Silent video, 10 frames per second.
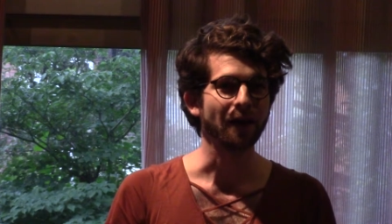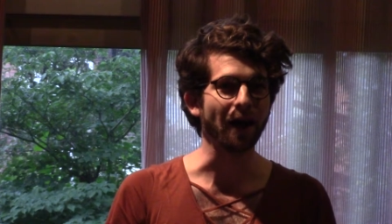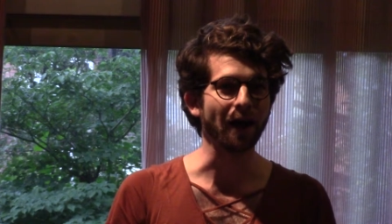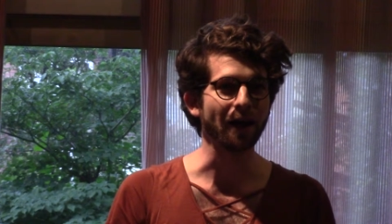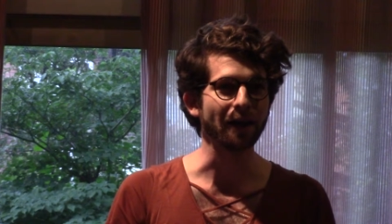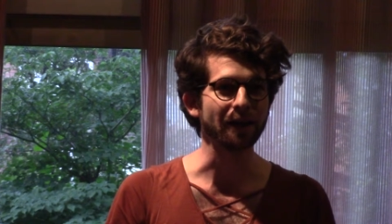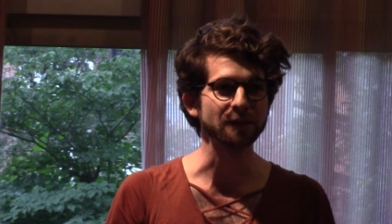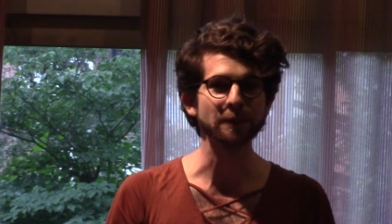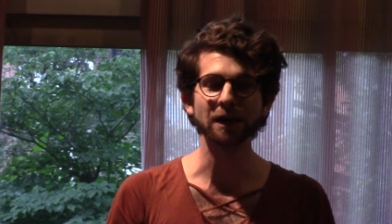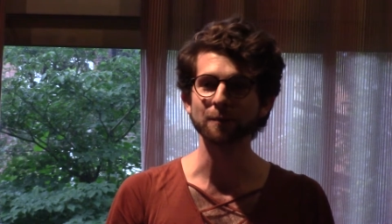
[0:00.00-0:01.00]

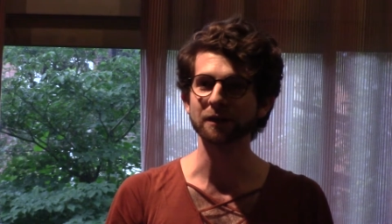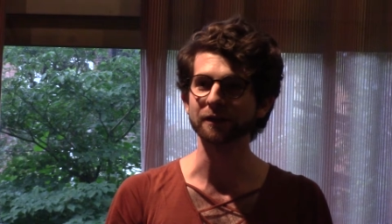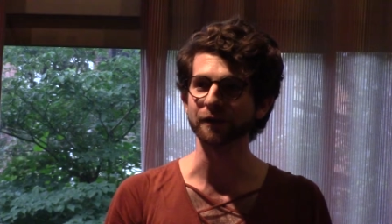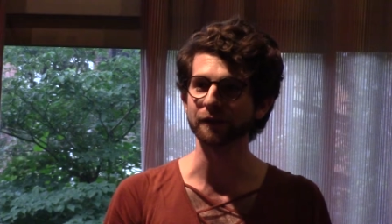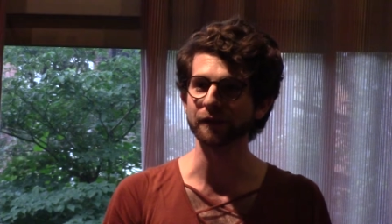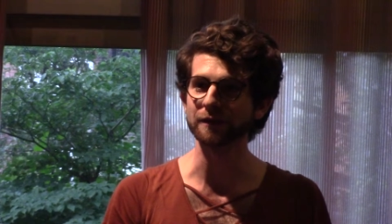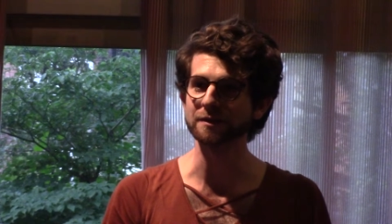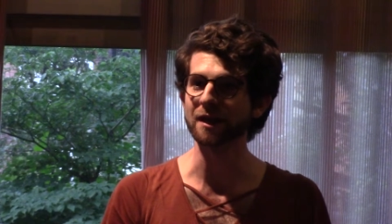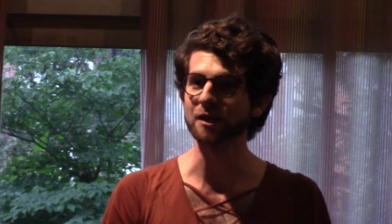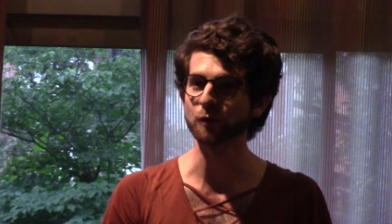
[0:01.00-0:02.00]
it's become clear that
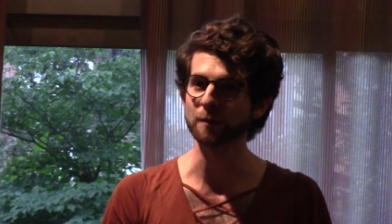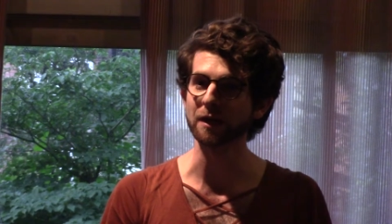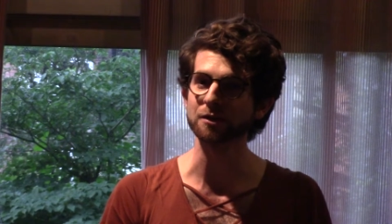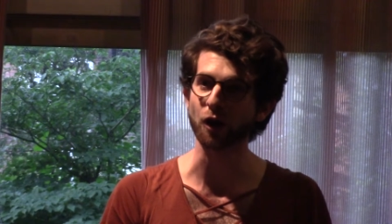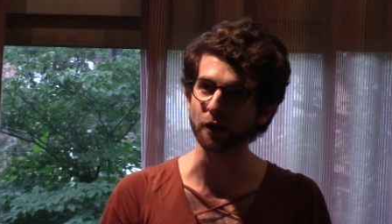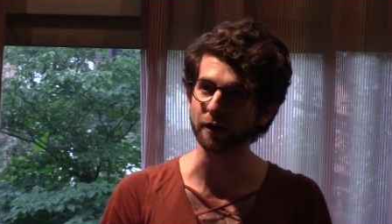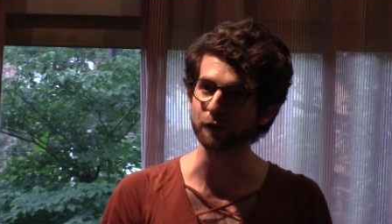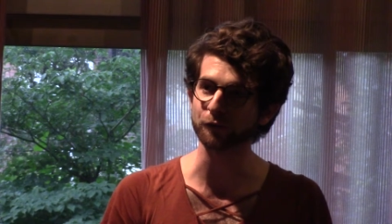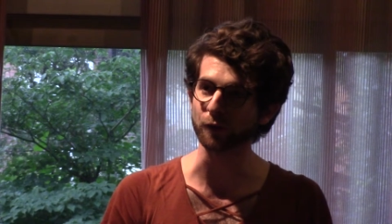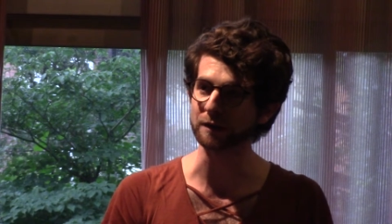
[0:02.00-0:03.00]
these gains would be a
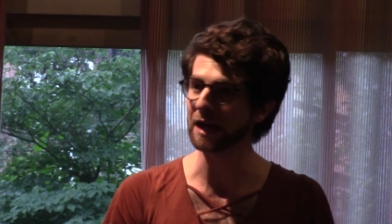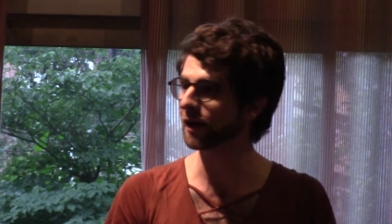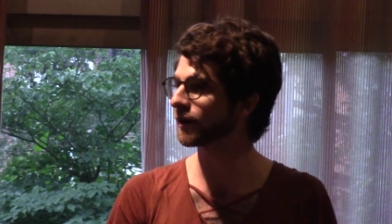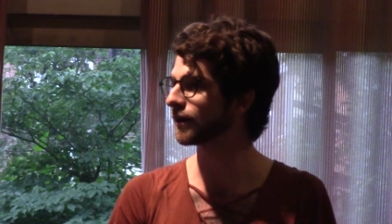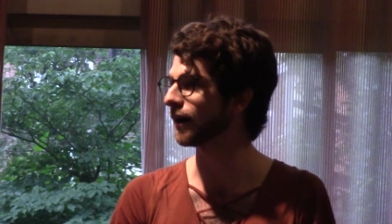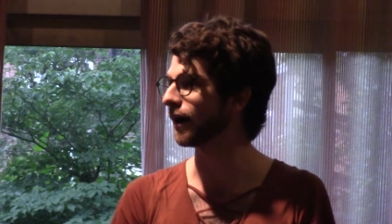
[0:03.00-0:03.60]
target for attack.